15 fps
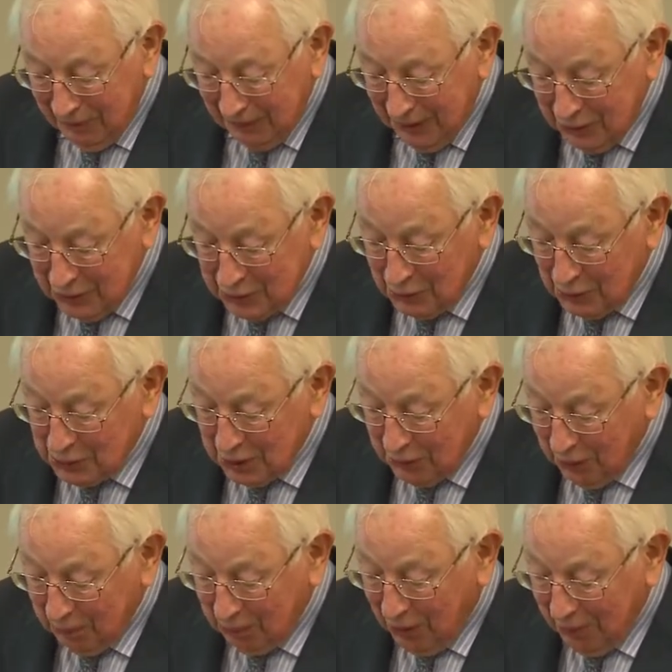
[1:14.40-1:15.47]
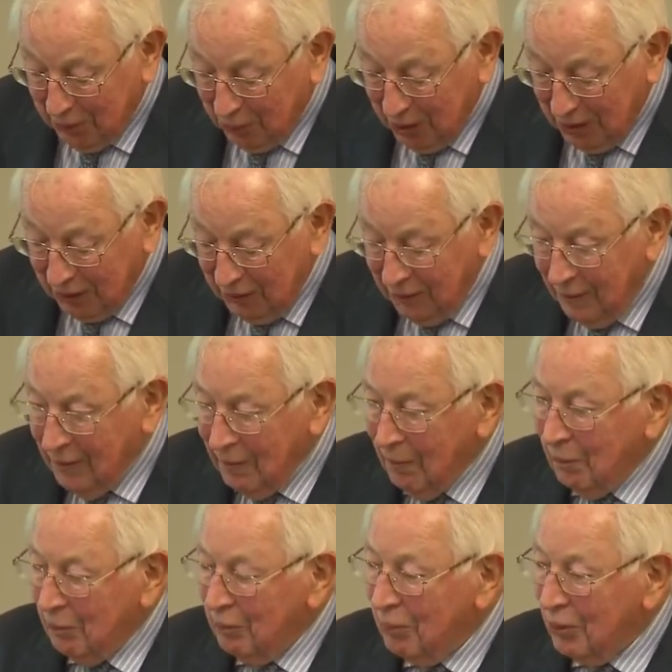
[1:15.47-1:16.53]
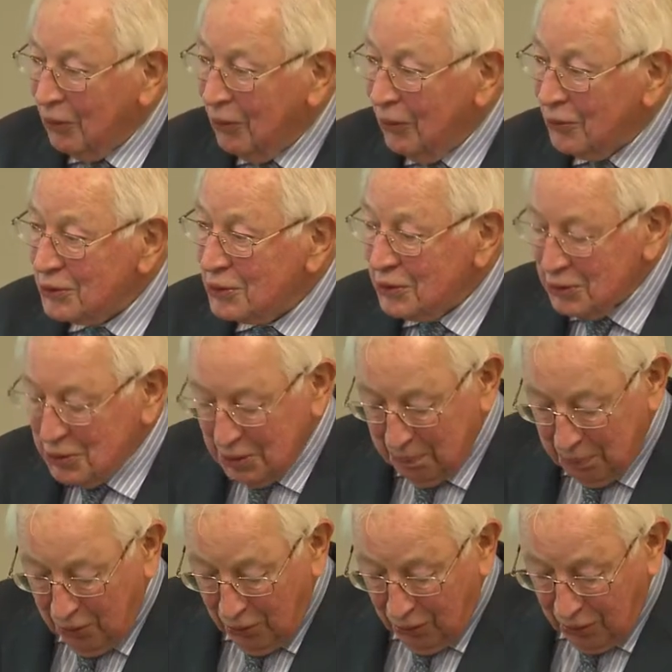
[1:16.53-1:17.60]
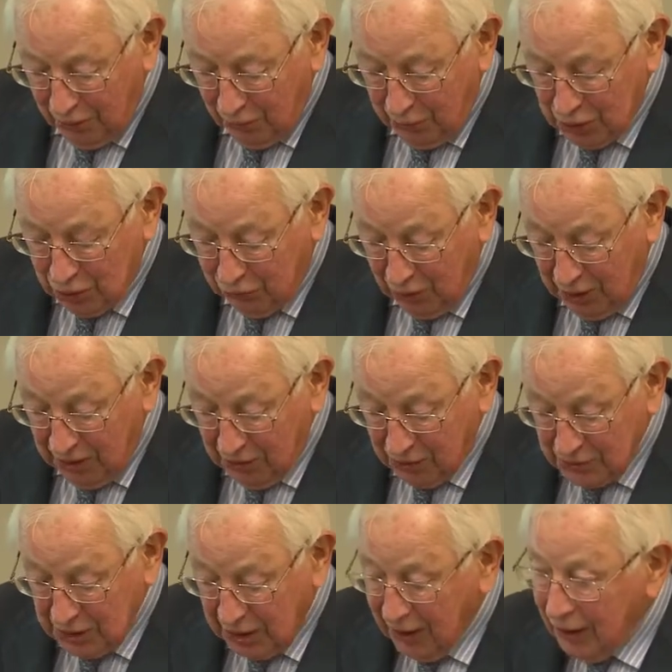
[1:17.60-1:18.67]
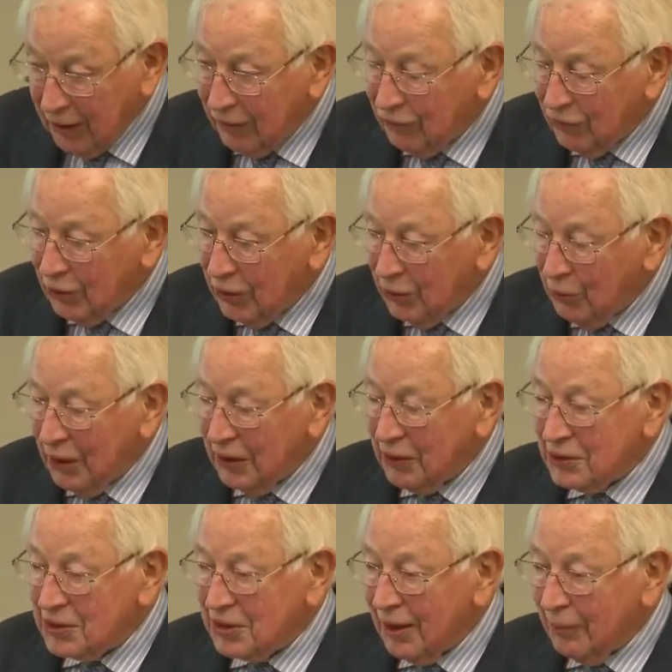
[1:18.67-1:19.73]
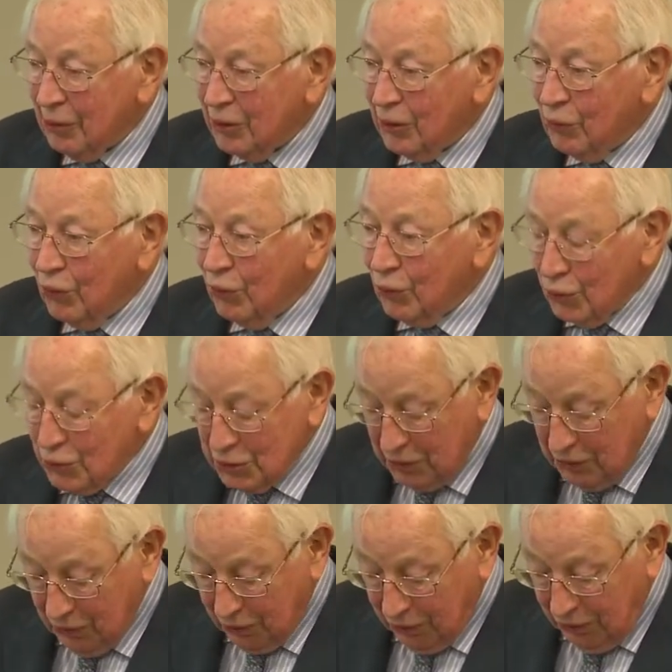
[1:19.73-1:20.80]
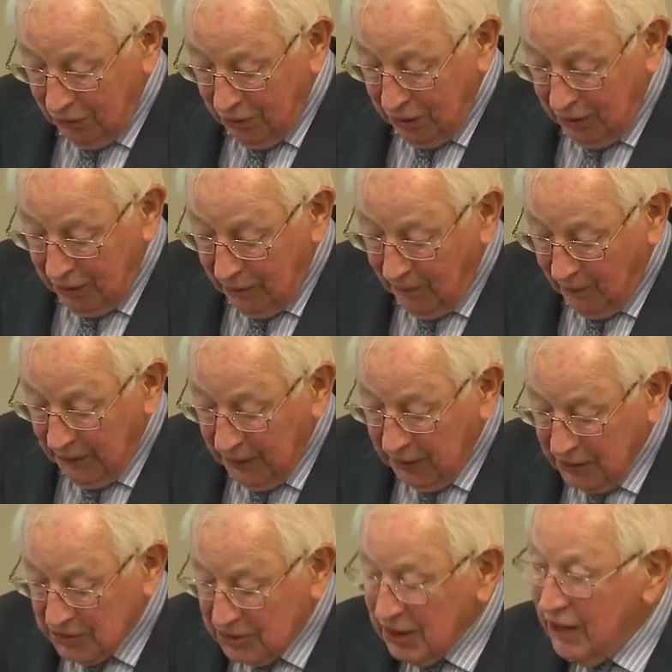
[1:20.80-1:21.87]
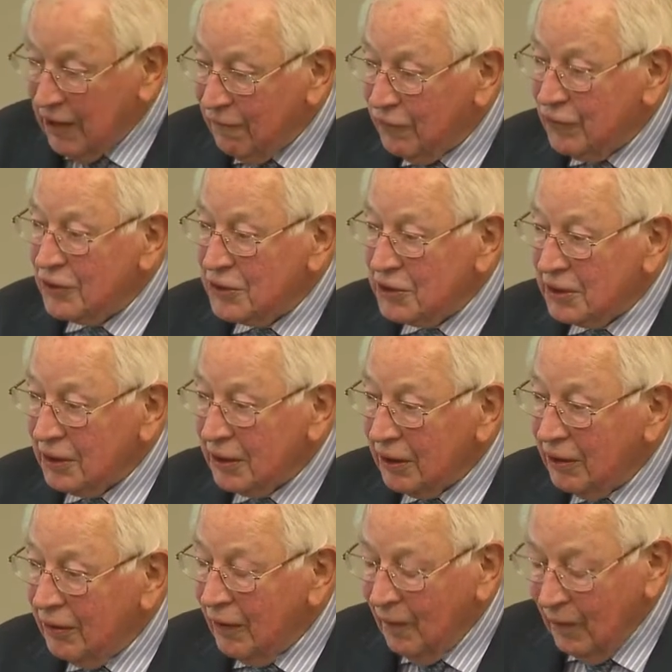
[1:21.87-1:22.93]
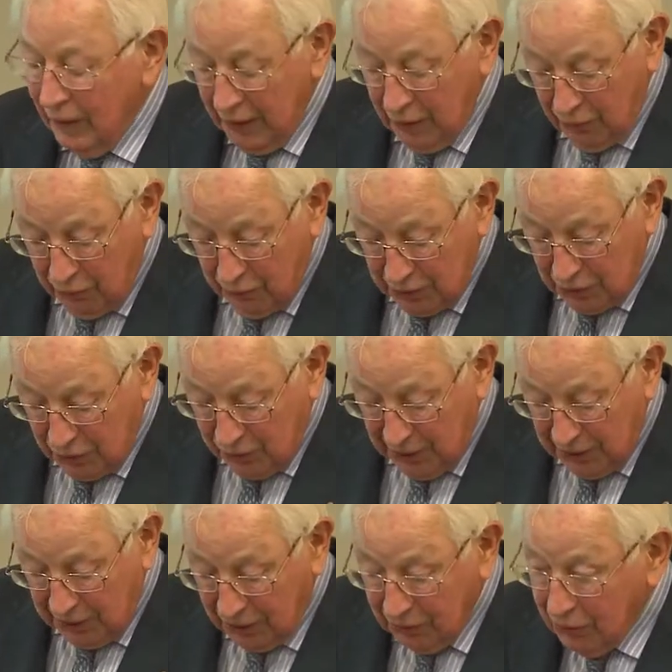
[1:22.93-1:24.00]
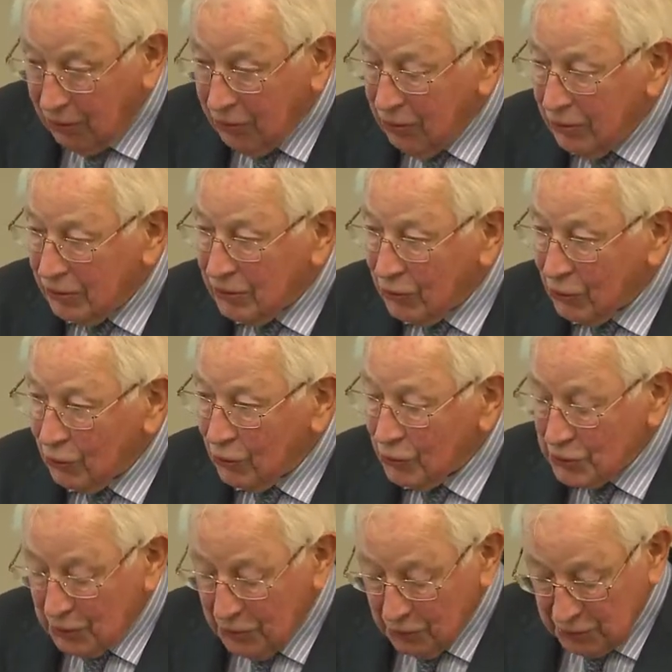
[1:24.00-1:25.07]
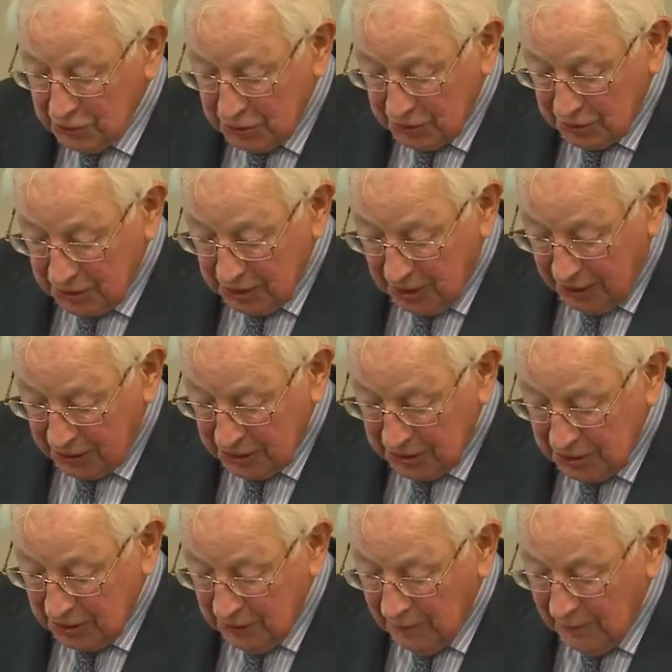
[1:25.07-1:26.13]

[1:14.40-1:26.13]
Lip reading: It is also appropriate because the support which Freehills gave the UNSW Law School in its infancy was critical to the law school's success.